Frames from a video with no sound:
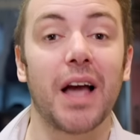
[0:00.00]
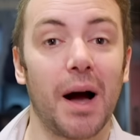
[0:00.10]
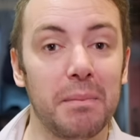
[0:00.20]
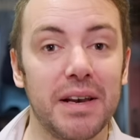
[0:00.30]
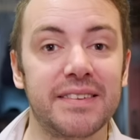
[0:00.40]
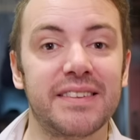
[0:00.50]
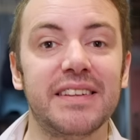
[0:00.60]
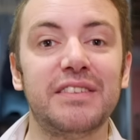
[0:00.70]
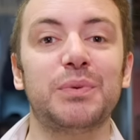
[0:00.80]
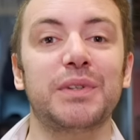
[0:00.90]
I'm
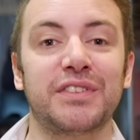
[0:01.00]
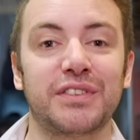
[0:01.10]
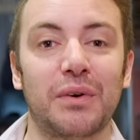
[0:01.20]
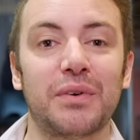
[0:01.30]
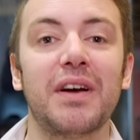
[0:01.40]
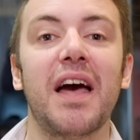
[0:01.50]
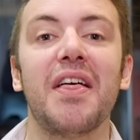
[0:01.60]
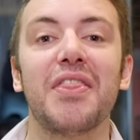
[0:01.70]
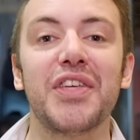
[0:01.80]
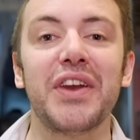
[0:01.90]
listening to a song
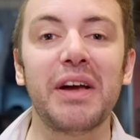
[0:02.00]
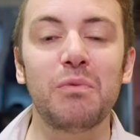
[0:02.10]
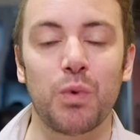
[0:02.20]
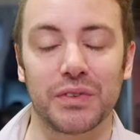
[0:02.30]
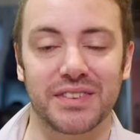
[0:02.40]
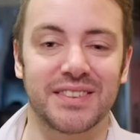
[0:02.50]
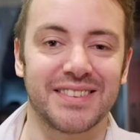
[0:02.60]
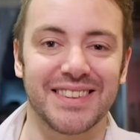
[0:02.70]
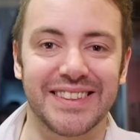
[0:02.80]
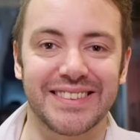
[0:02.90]
that I want
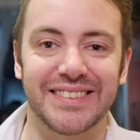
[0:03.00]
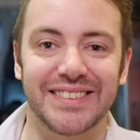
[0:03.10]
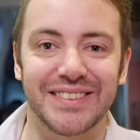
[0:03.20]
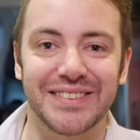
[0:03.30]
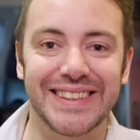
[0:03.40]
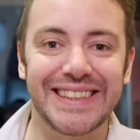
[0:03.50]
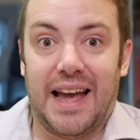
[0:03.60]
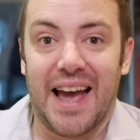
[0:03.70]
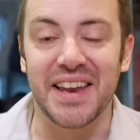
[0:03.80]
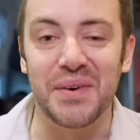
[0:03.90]
to listen to.
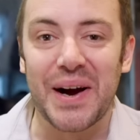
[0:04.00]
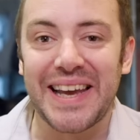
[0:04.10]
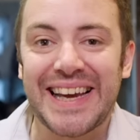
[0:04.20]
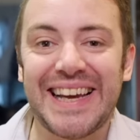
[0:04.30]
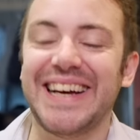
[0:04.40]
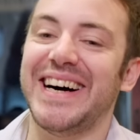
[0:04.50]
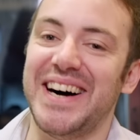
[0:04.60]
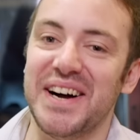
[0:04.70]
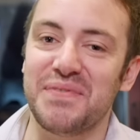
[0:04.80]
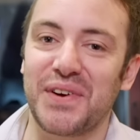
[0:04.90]
Anyway,
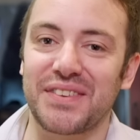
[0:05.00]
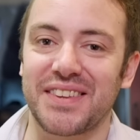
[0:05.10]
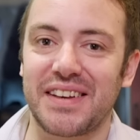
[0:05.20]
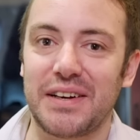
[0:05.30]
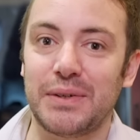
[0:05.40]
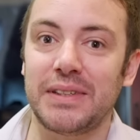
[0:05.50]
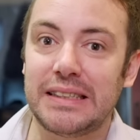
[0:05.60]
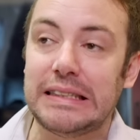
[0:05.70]
I've got to go.